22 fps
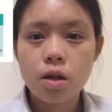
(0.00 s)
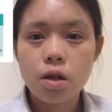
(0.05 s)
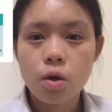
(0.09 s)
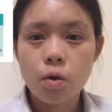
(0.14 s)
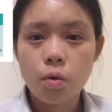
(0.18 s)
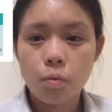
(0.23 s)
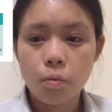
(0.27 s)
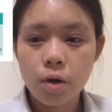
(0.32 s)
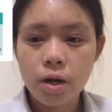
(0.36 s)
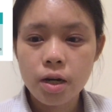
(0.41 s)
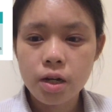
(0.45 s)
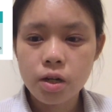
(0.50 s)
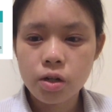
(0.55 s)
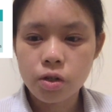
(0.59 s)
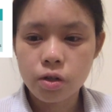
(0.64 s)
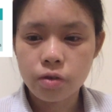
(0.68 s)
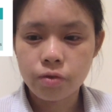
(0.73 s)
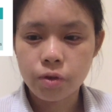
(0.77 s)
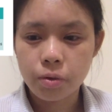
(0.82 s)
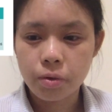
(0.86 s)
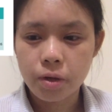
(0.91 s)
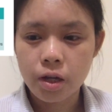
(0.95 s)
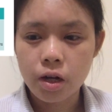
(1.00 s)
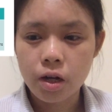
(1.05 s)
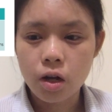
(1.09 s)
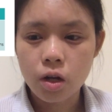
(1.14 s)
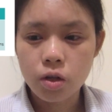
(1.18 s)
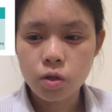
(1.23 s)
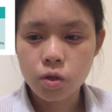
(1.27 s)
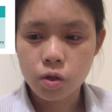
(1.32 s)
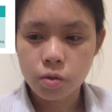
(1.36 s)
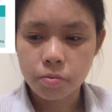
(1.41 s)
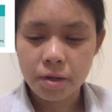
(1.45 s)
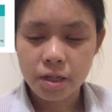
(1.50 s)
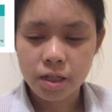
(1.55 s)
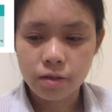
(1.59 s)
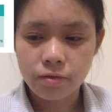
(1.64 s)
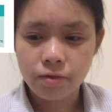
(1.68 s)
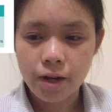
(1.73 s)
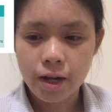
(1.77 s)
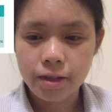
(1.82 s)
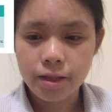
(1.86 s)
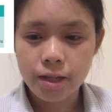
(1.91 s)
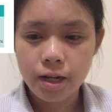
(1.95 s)
One interviewee also
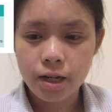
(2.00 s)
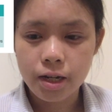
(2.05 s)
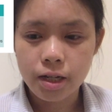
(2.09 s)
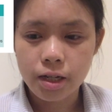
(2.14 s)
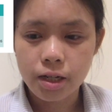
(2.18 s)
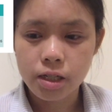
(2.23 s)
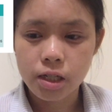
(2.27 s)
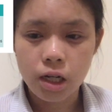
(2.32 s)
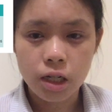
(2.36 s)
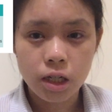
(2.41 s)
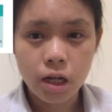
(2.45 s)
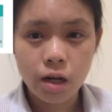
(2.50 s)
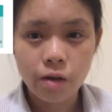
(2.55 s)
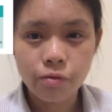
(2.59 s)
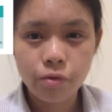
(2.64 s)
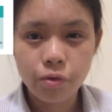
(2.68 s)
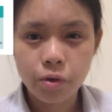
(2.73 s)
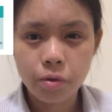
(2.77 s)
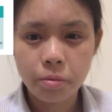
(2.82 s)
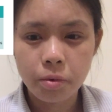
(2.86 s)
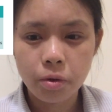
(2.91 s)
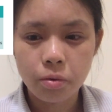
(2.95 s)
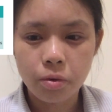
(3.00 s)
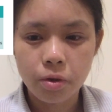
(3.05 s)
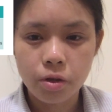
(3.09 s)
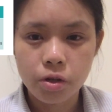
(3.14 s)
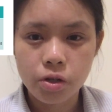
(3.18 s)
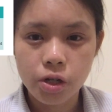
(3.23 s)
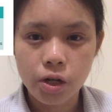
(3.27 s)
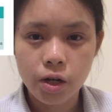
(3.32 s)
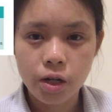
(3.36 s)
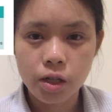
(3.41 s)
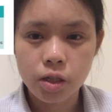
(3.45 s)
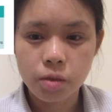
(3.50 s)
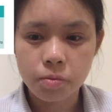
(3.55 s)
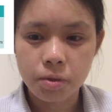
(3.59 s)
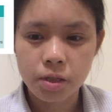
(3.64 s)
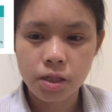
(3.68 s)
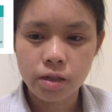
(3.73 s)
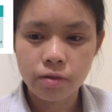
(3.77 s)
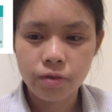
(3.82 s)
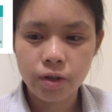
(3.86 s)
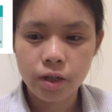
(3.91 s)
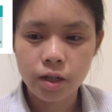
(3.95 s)
specified that he is uncomfortable with sharing
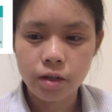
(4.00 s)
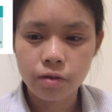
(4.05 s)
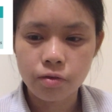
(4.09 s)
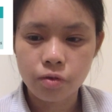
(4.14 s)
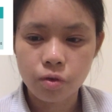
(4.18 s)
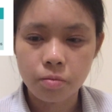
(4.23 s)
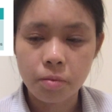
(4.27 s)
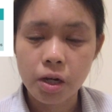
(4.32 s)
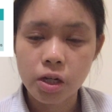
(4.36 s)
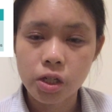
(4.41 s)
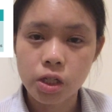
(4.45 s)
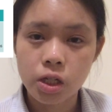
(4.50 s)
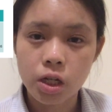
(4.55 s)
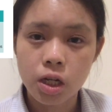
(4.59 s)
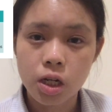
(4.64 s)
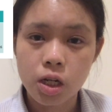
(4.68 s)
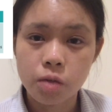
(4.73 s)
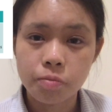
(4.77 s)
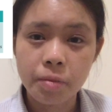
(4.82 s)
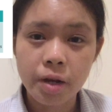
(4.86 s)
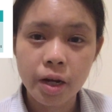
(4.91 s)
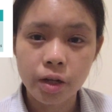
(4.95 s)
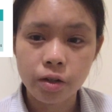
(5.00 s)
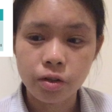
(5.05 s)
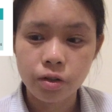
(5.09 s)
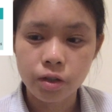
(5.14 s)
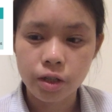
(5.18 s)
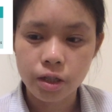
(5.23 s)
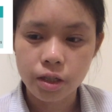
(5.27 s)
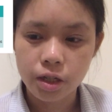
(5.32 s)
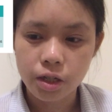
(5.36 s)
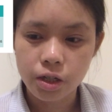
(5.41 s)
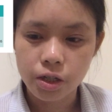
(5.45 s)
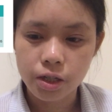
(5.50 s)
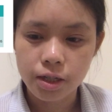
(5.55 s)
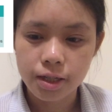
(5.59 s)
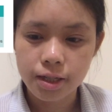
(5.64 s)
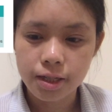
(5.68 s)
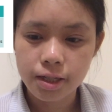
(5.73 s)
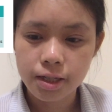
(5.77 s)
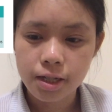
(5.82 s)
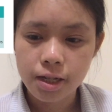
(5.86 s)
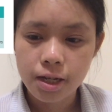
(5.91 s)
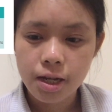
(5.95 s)
specific information on his medical
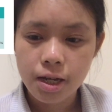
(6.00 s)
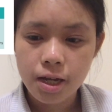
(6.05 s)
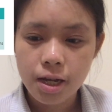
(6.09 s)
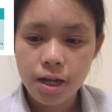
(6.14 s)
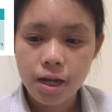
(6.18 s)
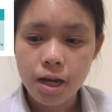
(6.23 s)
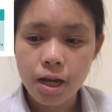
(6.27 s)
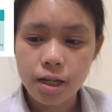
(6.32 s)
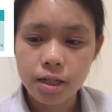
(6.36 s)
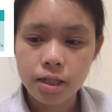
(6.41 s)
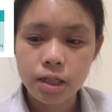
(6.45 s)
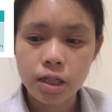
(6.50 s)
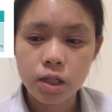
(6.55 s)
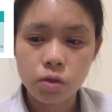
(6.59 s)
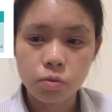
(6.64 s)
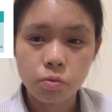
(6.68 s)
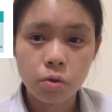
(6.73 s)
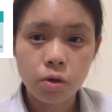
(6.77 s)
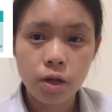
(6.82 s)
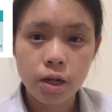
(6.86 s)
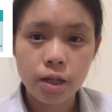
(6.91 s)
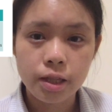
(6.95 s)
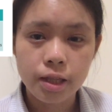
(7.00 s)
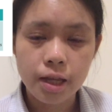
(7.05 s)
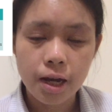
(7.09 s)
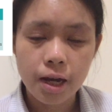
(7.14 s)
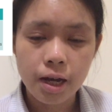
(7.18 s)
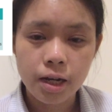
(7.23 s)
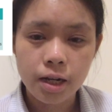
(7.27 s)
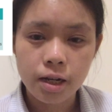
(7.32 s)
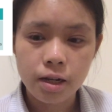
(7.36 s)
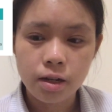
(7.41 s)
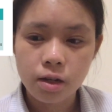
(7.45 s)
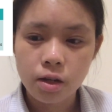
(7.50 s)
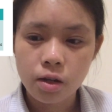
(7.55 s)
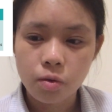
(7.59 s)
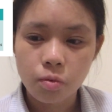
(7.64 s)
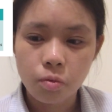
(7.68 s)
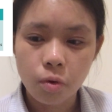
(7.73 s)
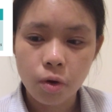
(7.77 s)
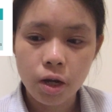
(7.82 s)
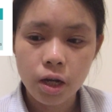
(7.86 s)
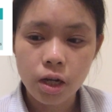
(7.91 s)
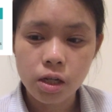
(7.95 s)
conditions, as he is worried that,
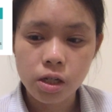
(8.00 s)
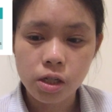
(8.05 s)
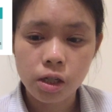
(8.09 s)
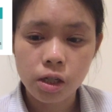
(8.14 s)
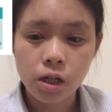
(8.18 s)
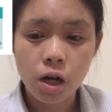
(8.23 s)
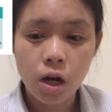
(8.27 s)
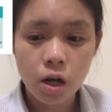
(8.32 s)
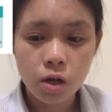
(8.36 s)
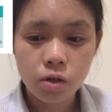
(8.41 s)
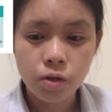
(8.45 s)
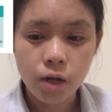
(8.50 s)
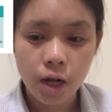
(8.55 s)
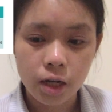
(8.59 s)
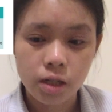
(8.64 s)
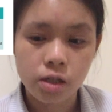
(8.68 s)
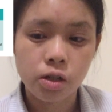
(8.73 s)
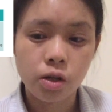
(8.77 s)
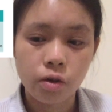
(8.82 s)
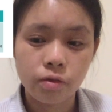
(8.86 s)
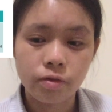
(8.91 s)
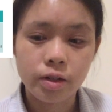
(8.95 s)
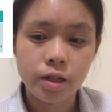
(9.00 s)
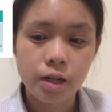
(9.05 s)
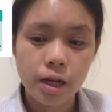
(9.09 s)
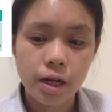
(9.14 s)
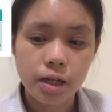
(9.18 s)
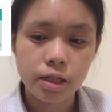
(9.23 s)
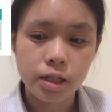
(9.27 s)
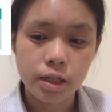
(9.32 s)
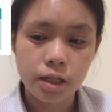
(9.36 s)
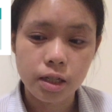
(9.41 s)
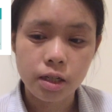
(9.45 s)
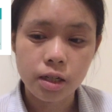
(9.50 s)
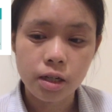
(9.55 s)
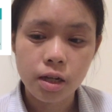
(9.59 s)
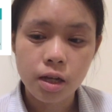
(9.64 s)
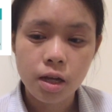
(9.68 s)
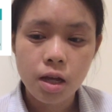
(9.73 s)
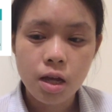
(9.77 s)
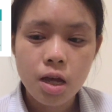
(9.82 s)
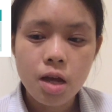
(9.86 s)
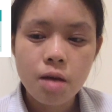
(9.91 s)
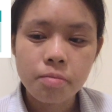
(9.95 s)
were he to contract COVID-19,
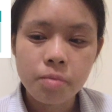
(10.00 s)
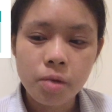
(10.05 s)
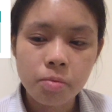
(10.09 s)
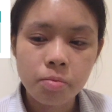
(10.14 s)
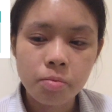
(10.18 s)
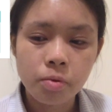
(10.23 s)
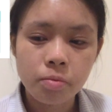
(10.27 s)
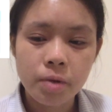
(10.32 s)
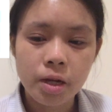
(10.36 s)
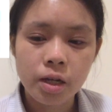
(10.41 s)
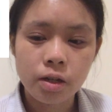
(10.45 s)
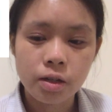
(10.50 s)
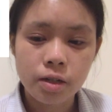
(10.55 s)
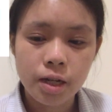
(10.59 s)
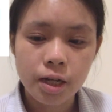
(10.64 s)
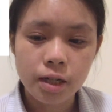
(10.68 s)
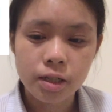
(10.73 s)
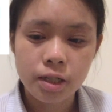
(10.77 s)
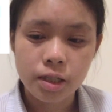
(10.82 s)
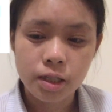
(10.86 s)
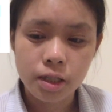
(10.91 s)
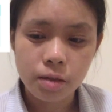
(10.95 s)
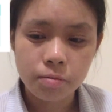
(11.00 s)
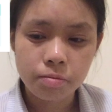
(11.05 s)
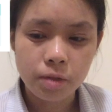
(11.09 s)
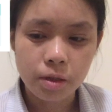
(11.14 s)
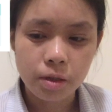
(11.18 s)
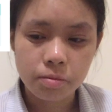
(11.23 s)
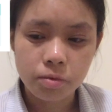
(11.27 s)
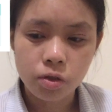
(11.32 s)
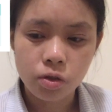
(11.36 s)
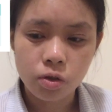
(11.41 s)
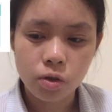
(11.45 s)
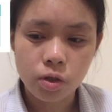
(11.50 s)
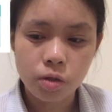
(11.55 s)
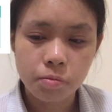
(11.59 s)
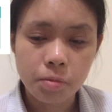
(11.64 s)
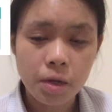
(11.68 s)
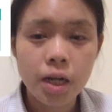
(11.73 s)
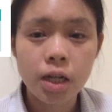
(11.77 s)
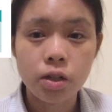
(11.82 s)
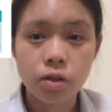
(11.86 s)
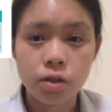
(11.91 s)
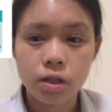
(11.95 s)
people might connect his symptoms to his
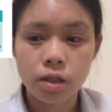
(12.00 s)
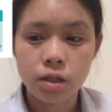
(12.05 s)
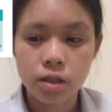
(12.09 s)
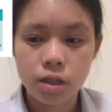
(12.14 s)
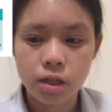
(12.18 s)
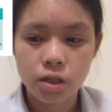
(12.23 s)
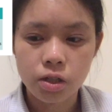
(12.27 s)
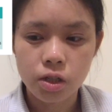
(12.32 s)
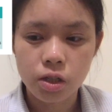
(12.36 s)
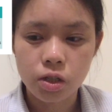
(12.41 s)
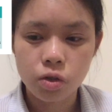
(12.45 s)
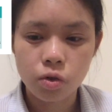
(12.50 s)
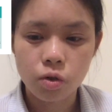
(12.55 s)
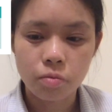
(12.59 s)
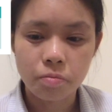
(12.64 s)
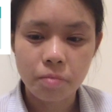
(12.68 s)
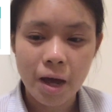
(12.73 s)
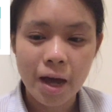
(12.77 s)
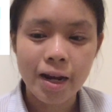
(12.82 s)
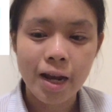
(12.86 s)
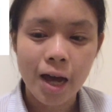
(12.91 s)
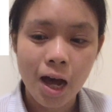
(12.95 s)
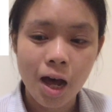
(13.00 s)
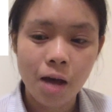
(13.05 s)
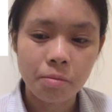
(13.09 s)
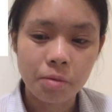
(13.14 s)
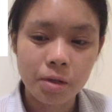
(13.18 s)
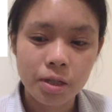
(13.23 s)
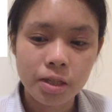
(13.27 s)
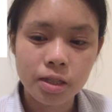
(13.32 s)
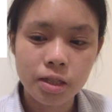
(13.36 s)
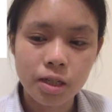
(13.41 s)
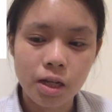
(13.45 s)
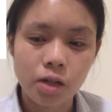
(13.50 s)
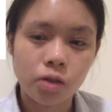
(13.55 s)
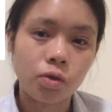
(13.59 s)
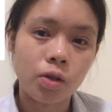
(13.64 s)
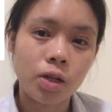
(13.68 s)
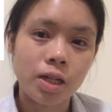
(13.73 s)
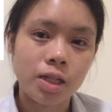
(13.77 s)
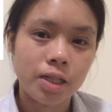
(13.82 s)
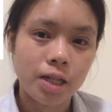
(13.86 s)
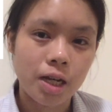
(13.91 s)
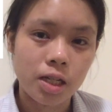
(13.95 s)
medical conditions or bad habits and
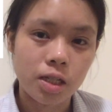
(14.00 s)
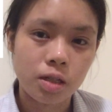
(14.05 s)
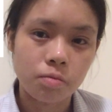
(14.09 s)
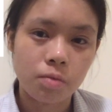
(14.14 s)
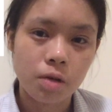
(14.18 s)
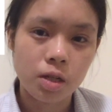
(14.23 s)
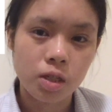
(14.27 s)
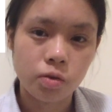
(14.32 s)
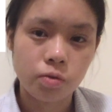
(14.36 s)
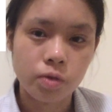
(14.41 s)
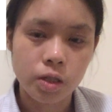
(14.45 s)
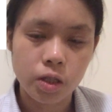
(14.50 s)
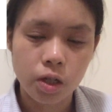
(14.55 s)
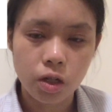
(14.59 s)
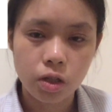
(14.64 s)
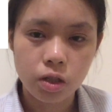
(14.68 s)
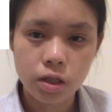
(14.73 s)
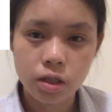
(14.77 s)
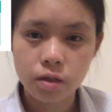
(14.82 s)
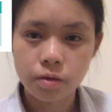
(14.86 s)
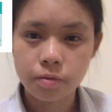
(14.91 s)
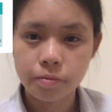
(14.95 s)
criticize him as a result.